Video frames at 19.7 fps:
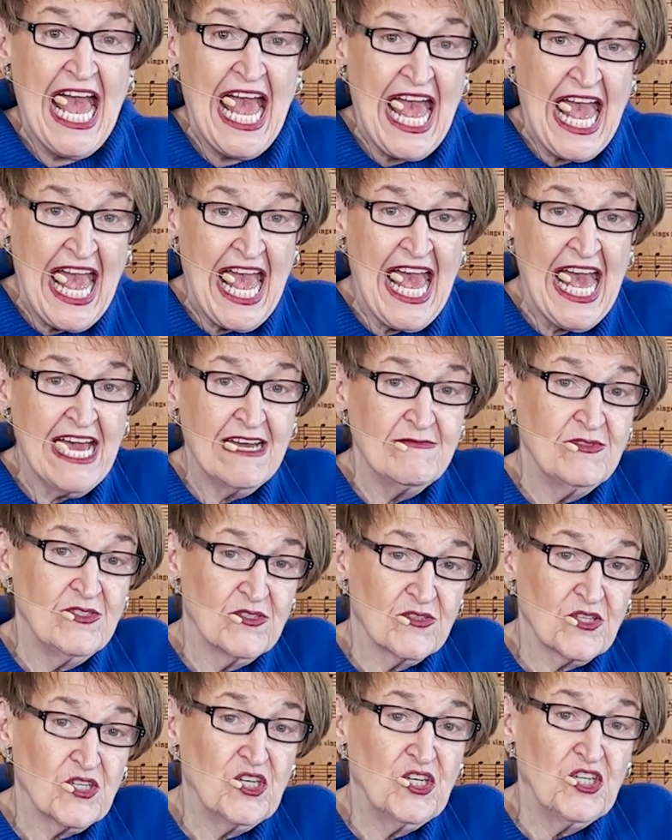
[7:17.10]

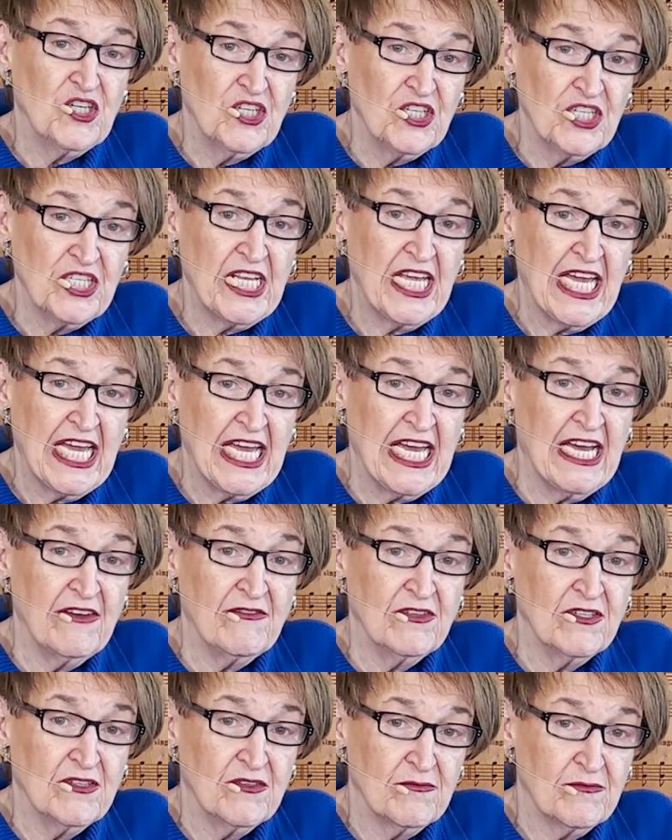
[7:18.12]
Abner could have
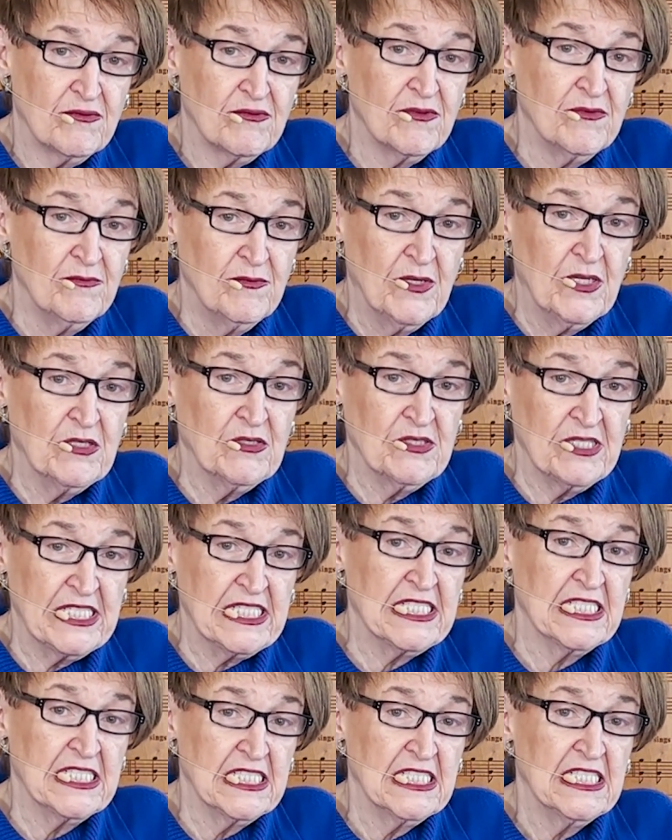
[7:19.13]
promoted
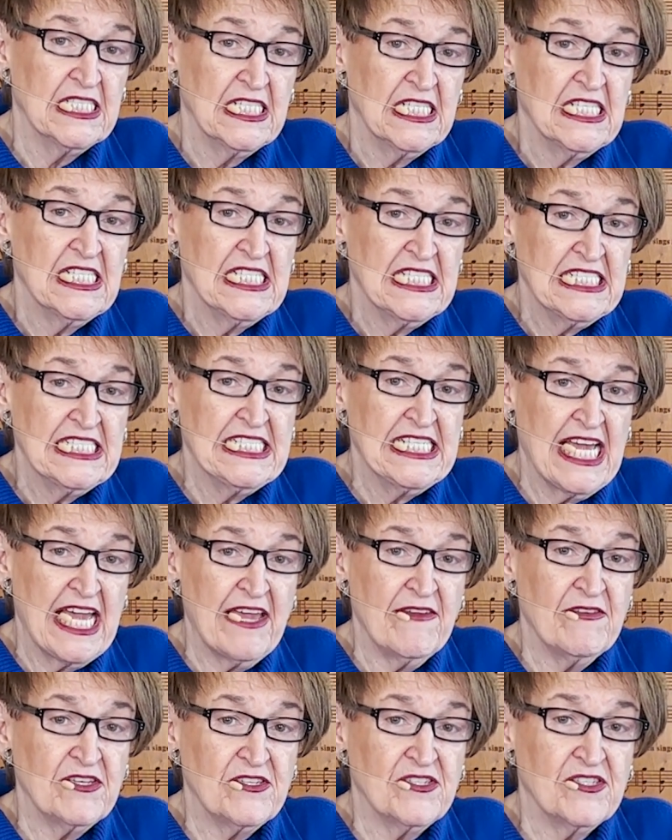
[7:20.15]

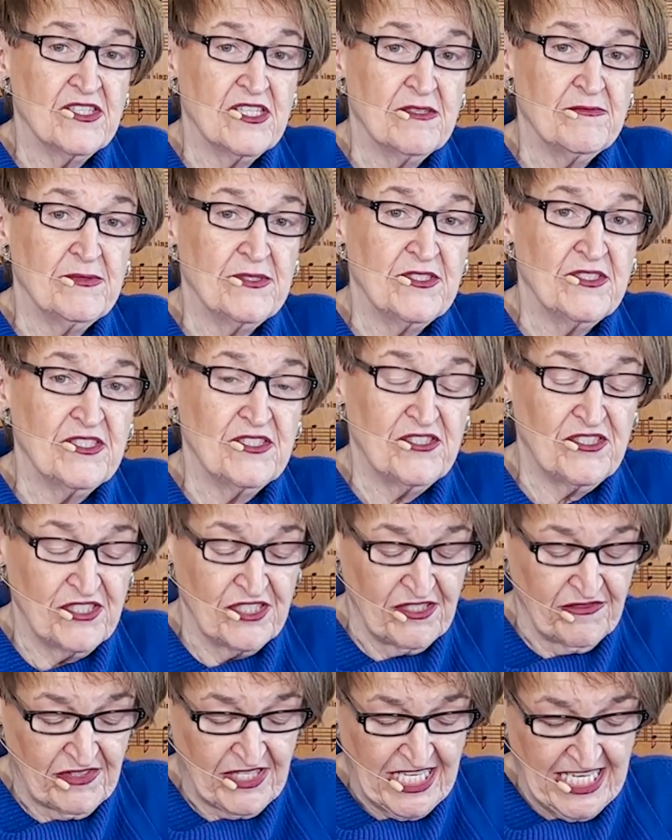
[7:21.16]
David to the position
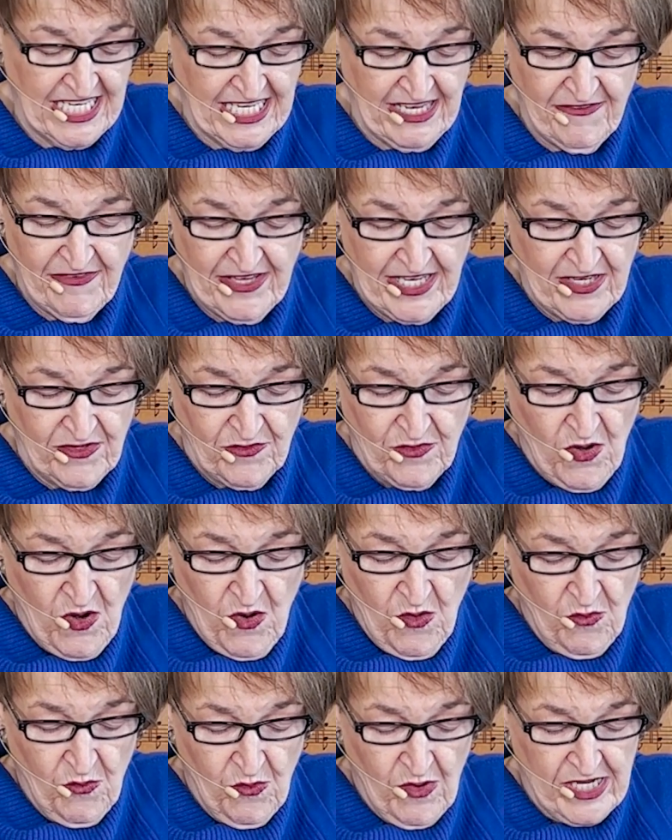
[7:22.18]
of king if he had
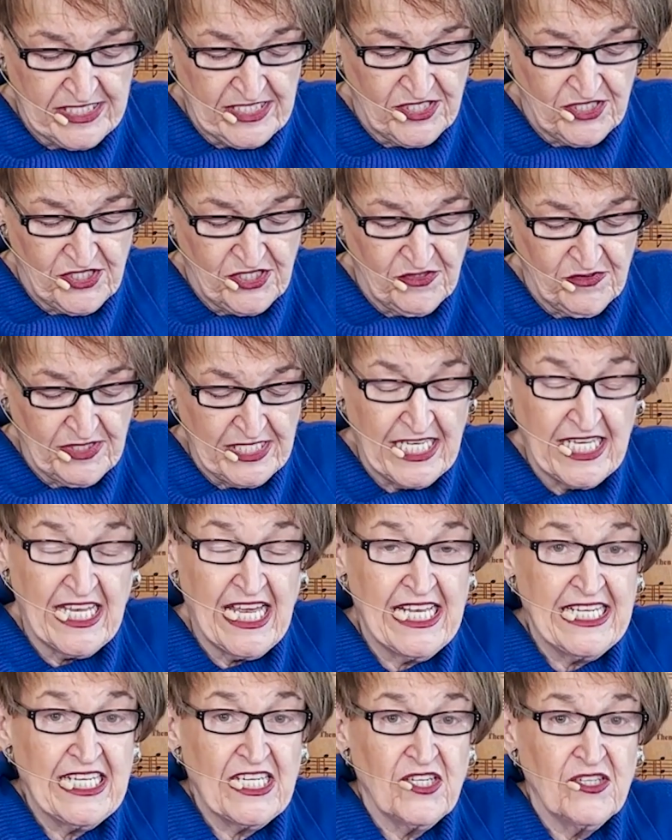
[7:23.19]
wanted to,
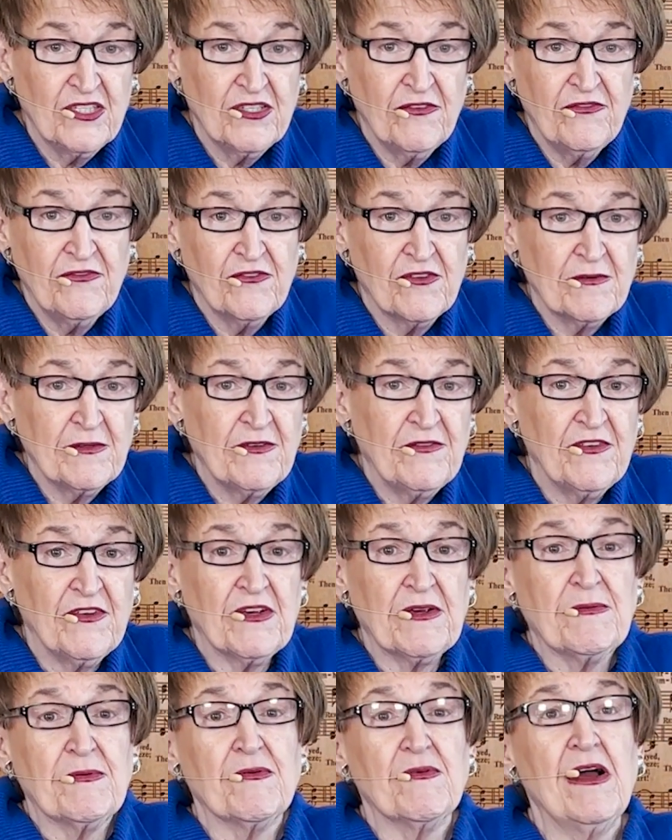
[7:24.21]
and he could have formed a very
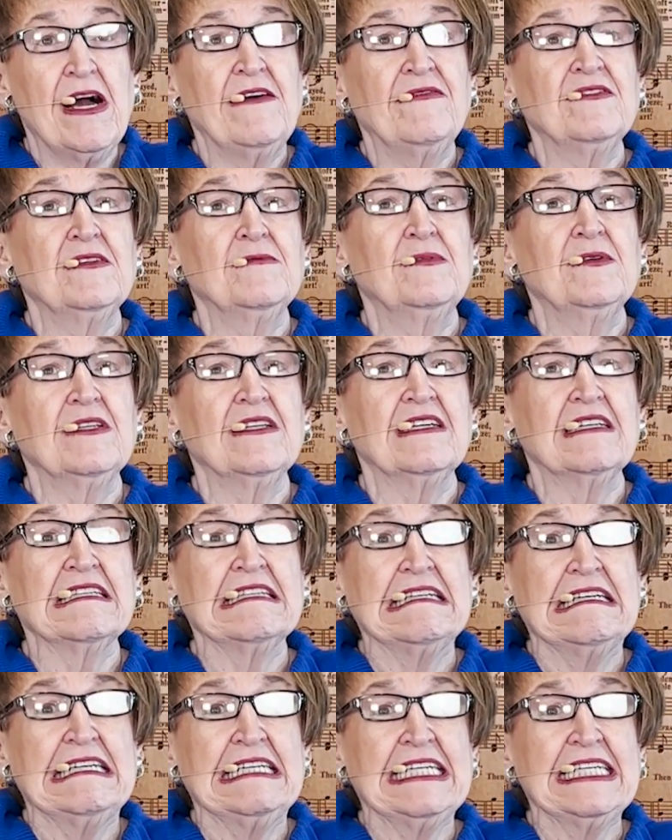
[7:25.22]
profitable
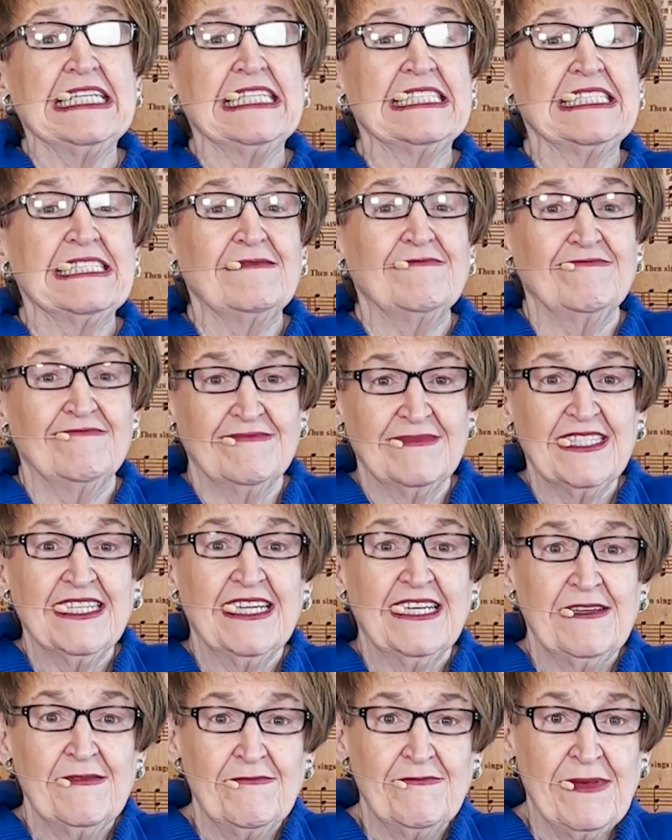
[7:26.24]
alliance and
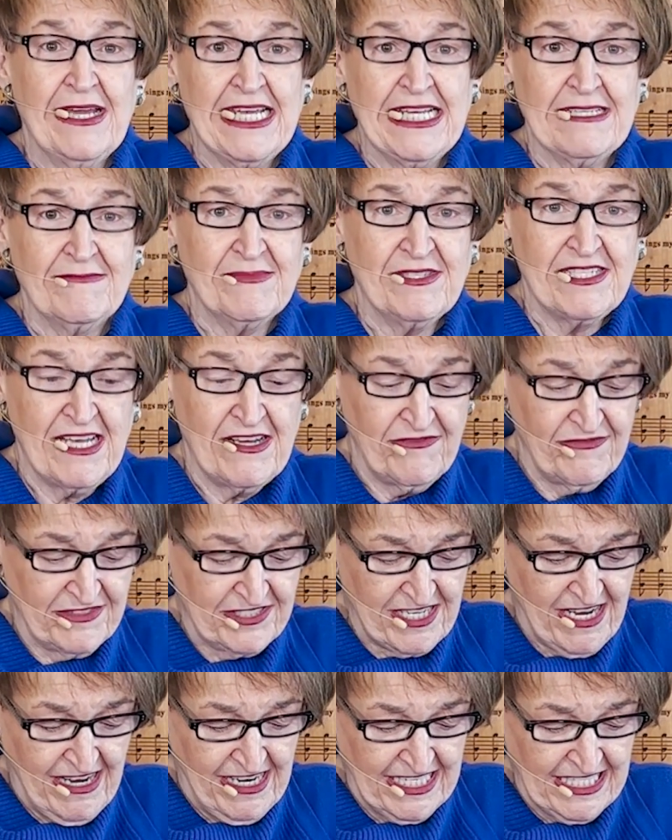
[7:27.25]
made himself a
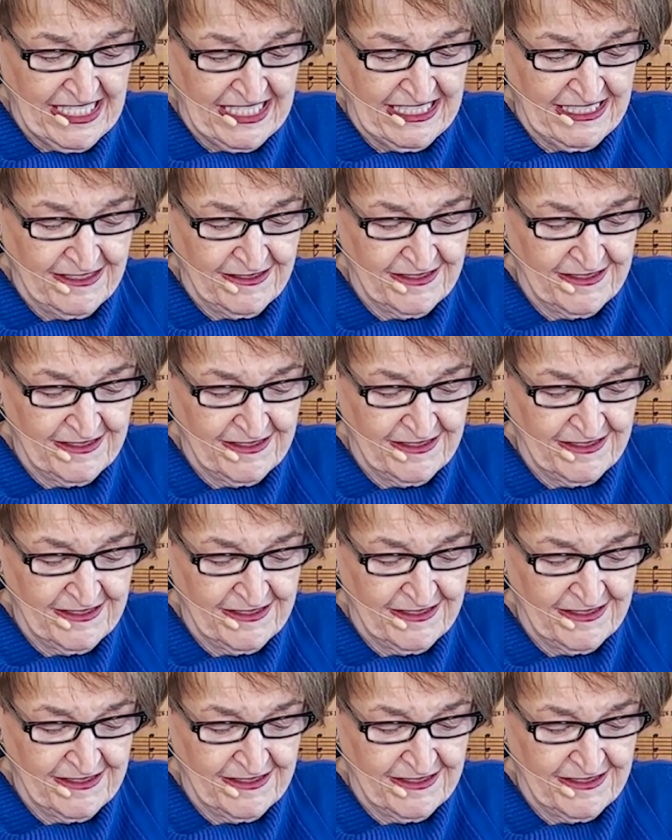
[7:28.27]
title.